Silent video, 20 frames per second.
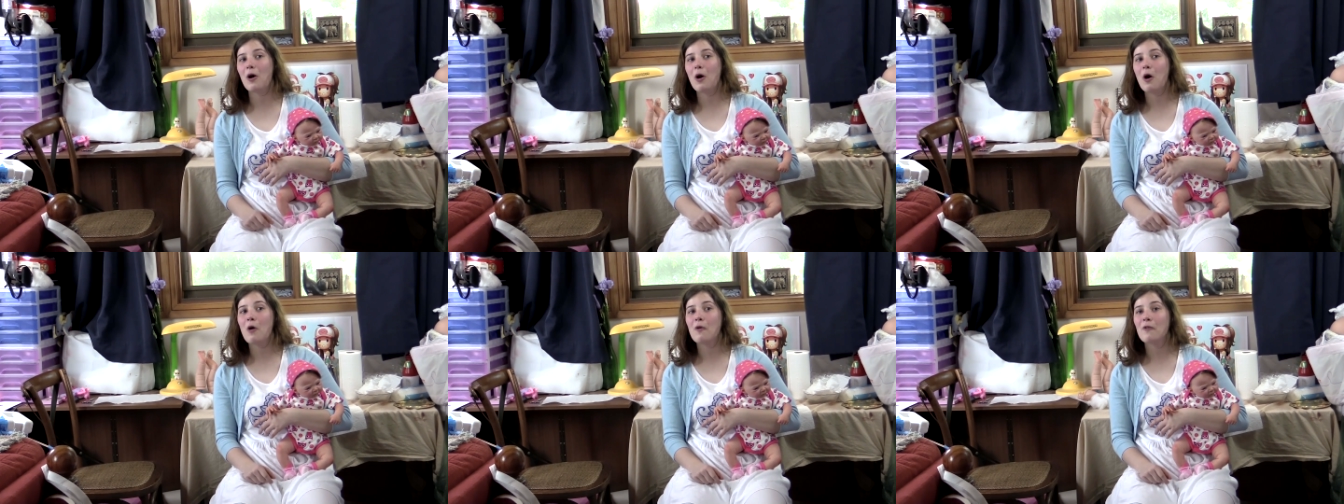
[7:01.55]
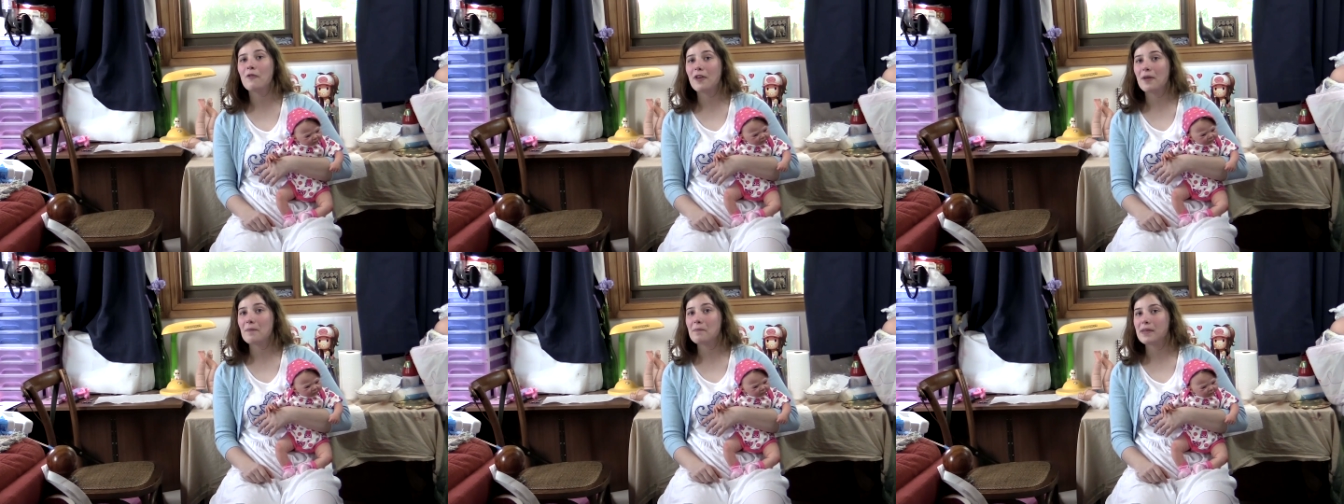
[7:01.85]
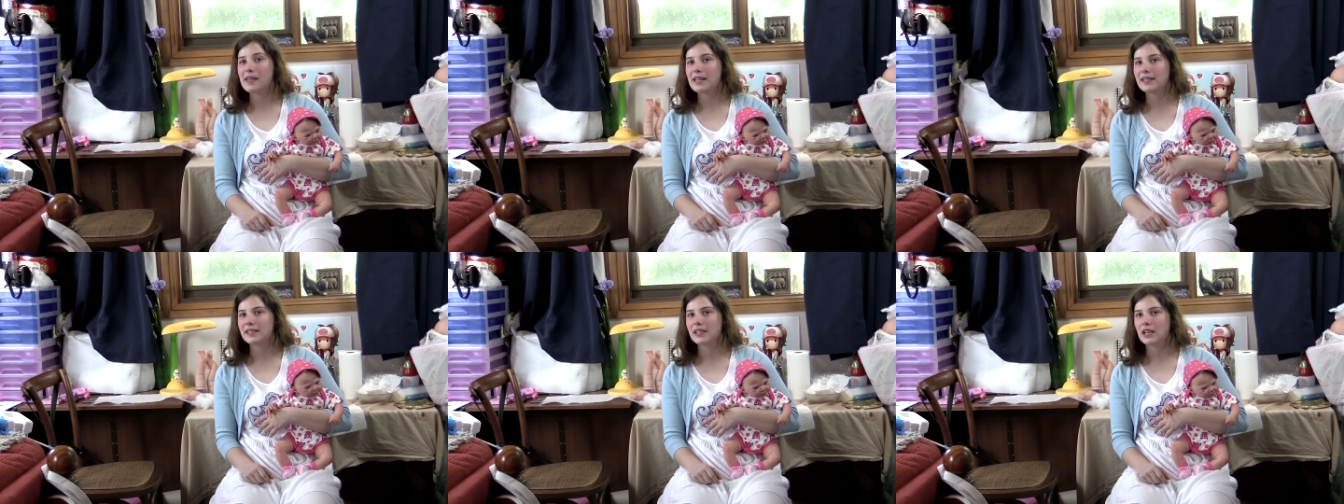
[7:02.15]
off at
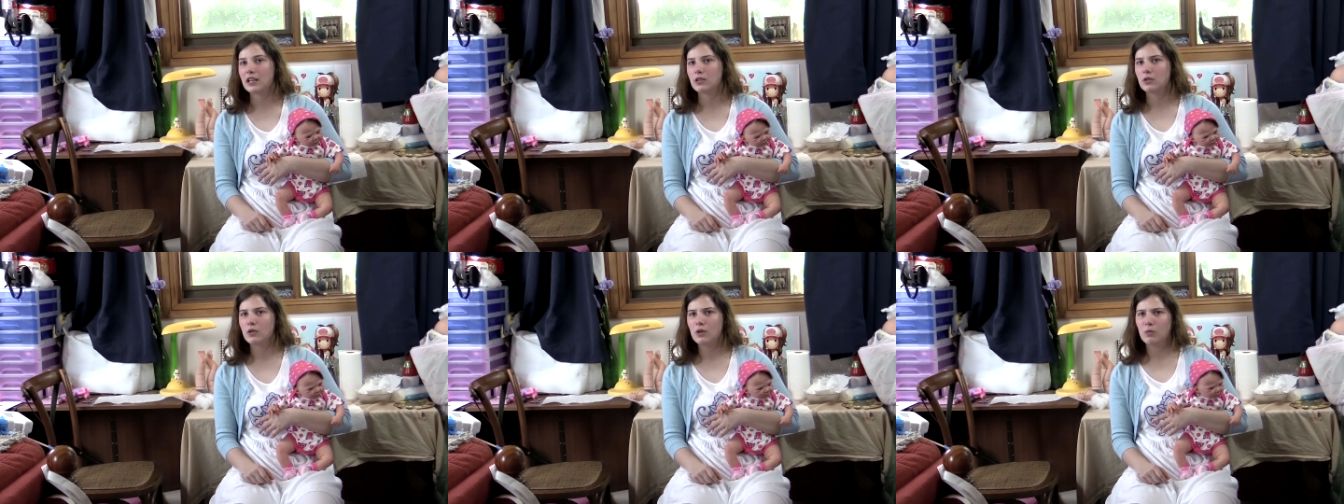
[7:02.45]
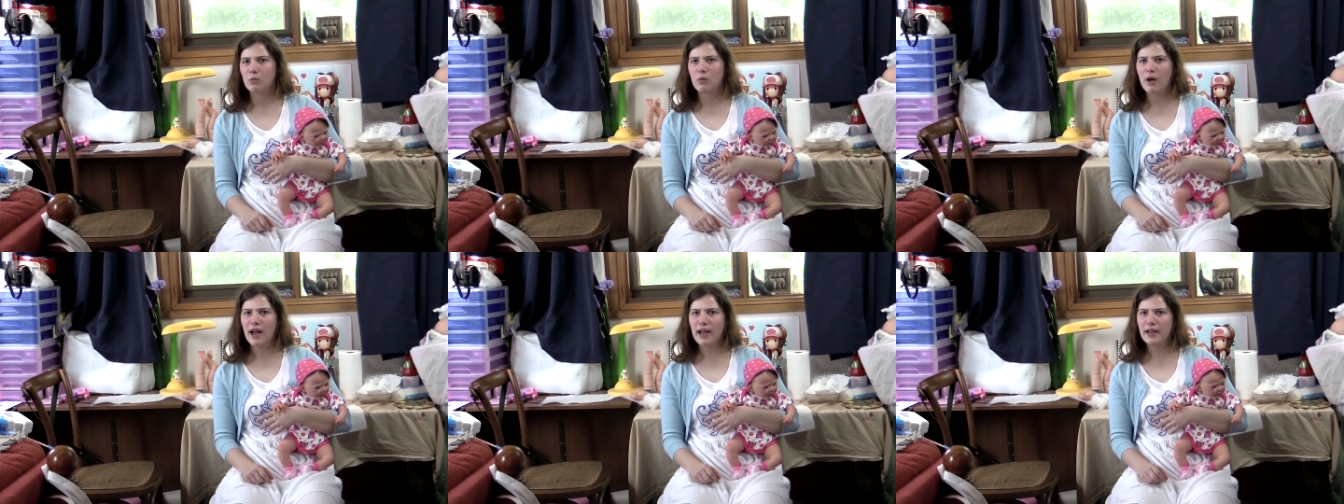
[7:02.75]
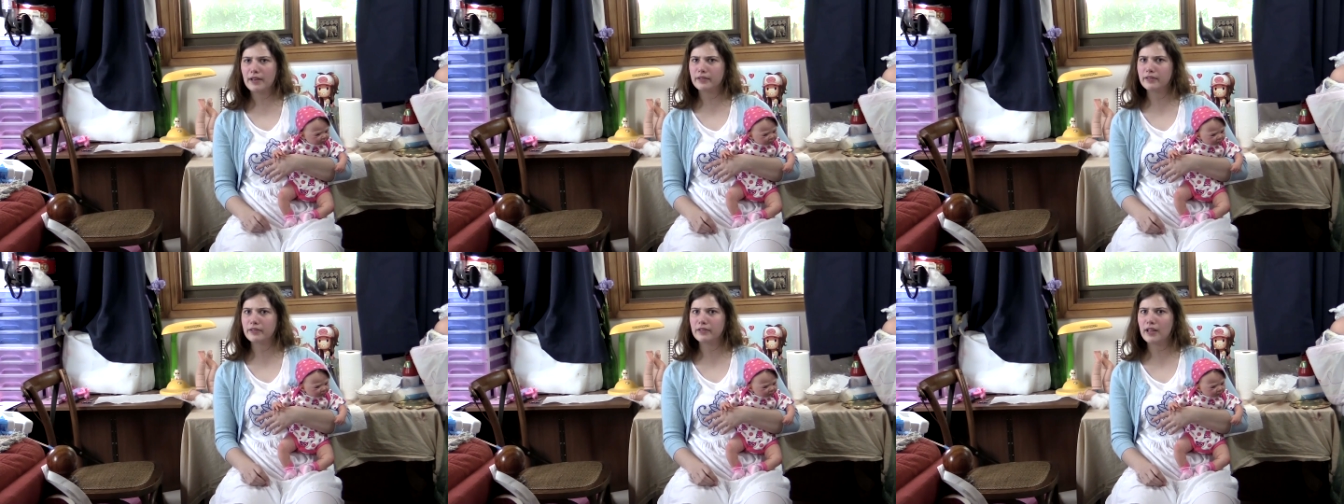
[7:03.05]
me saying,
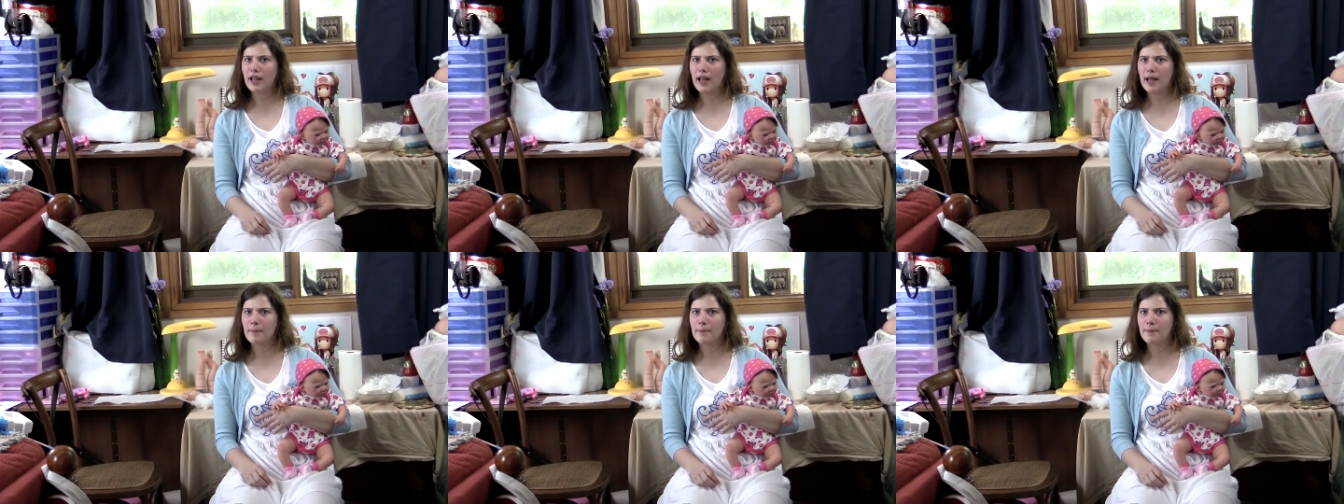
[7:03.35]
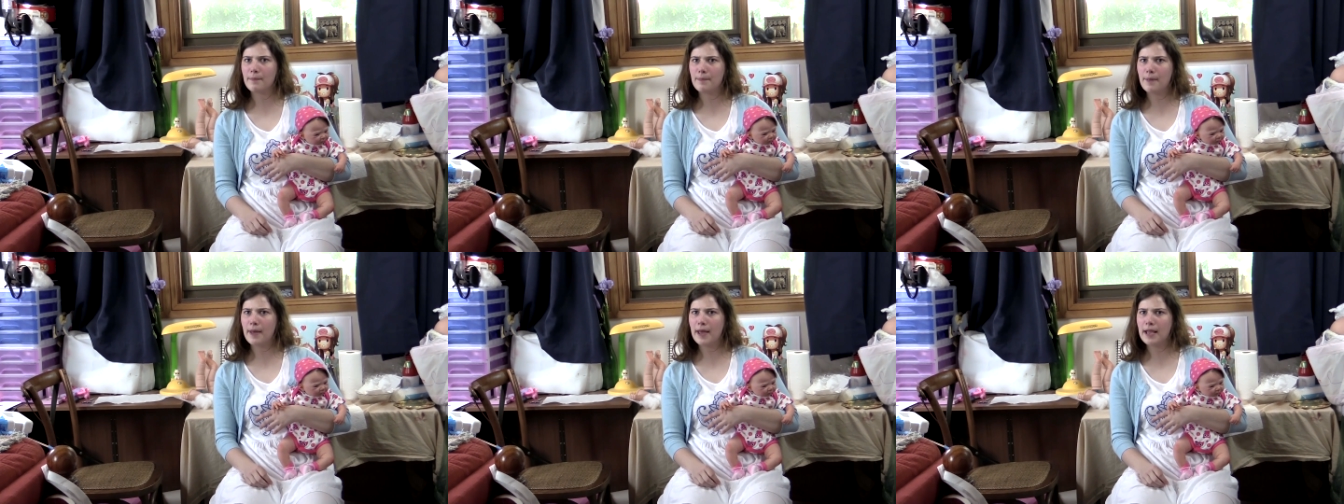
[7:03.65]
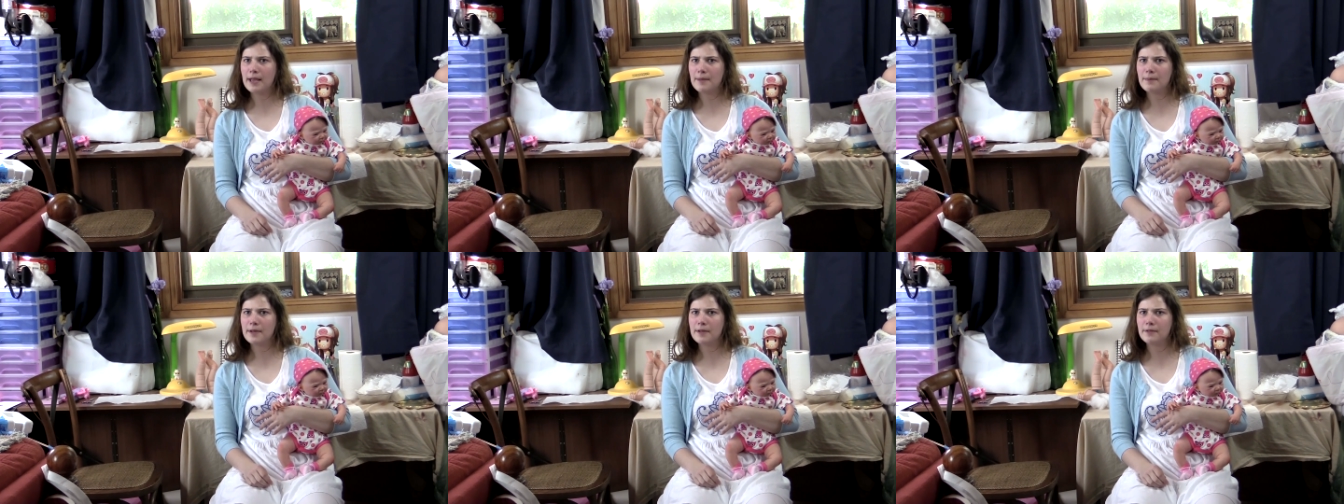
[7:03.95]
Why isn't that
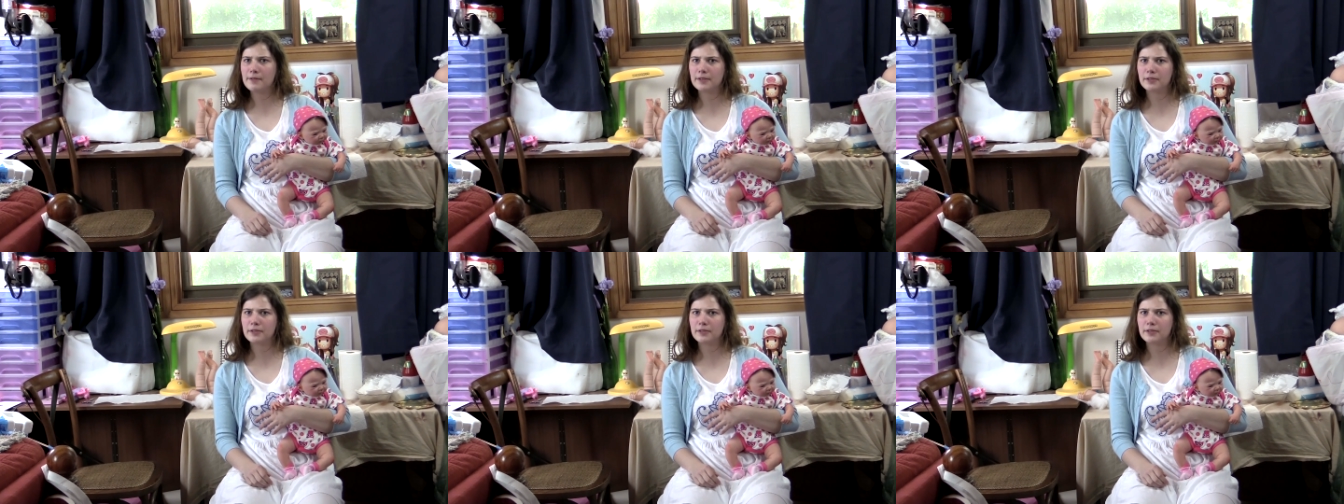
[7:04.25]
baby